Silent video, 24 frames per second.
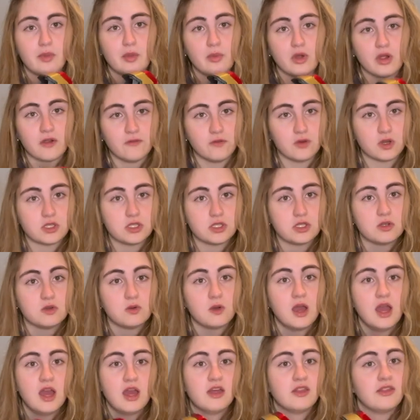my Mark 42,
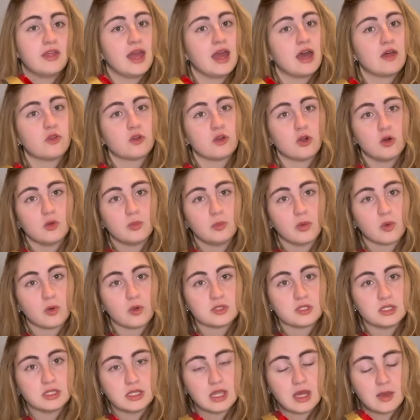they have their own
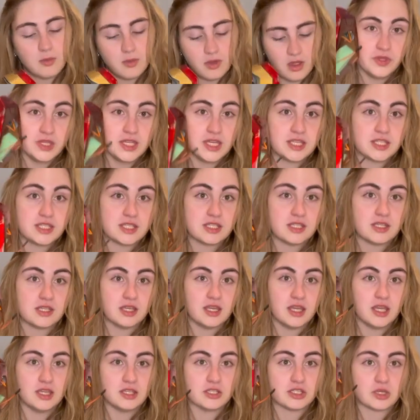boards in them. This
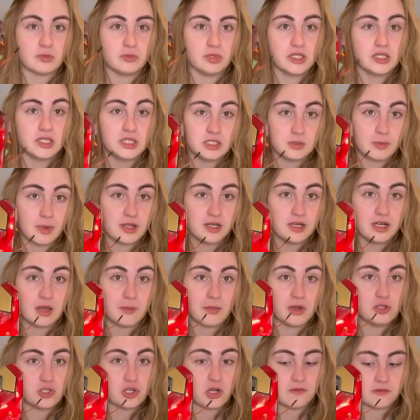is completely dependent on
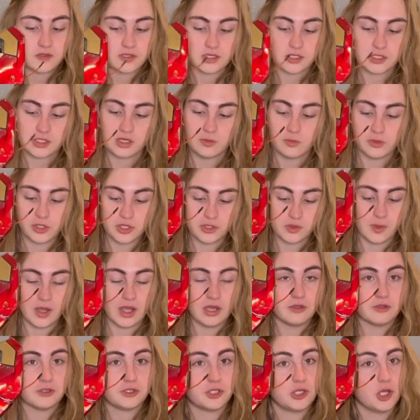my Jarvis system, which is why
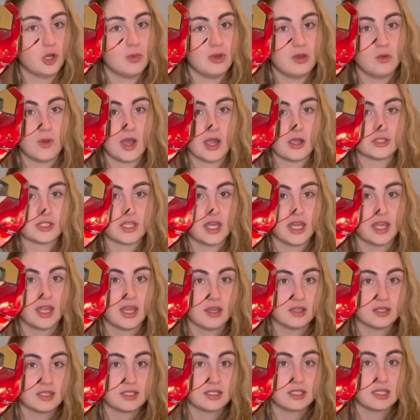there's so many wires hanging
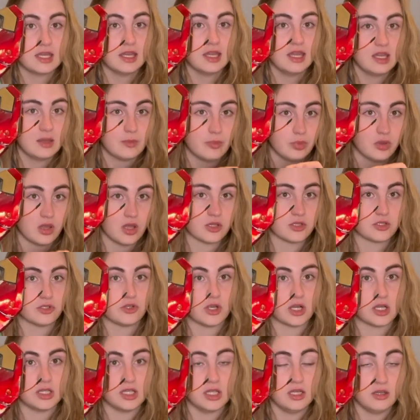out of this thing. It plugs
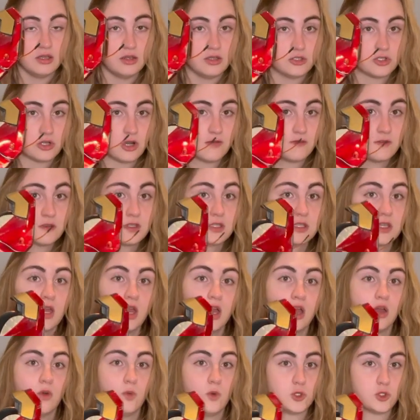directly into the Jarvis,
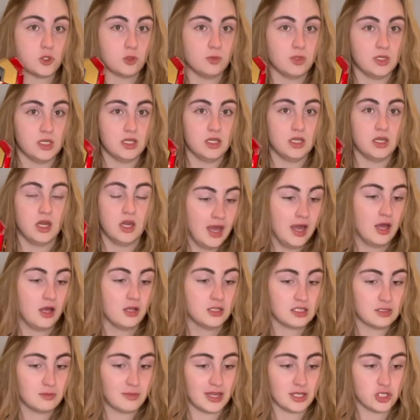which will be
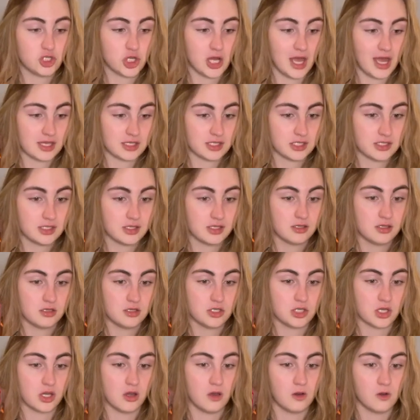held in my chest.
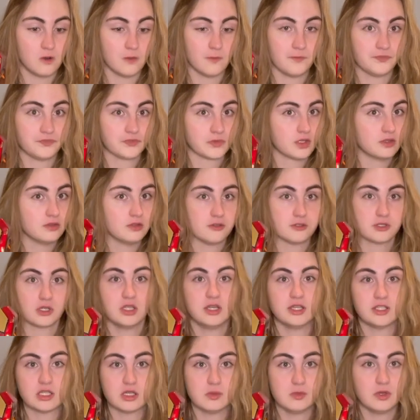So
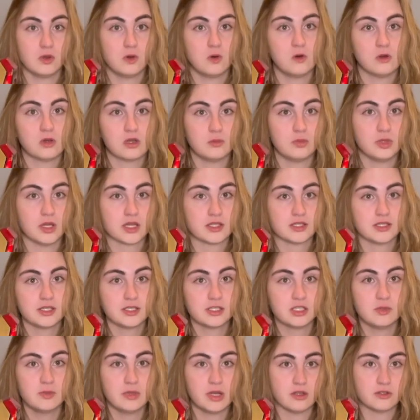it's gonna be a whole complex
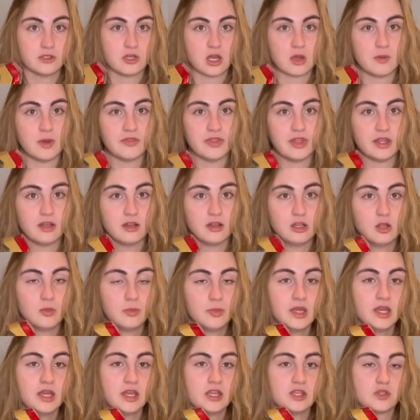system, and I'll talk about that in a little
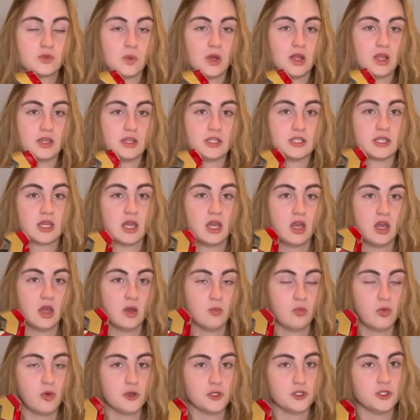bit, as well as
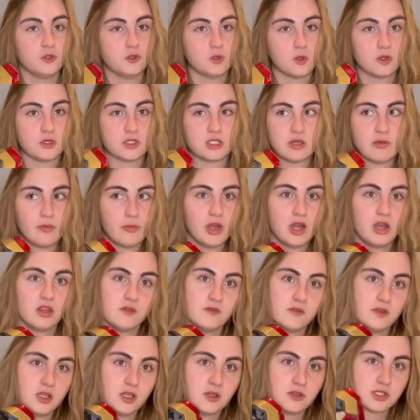point you towards some of my other
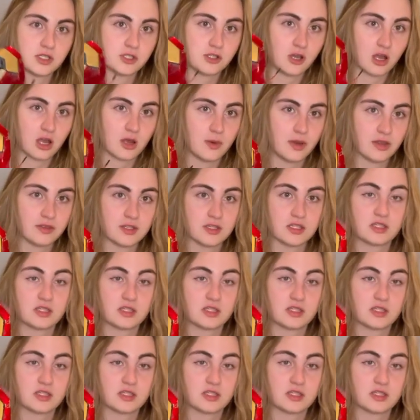videos and talk about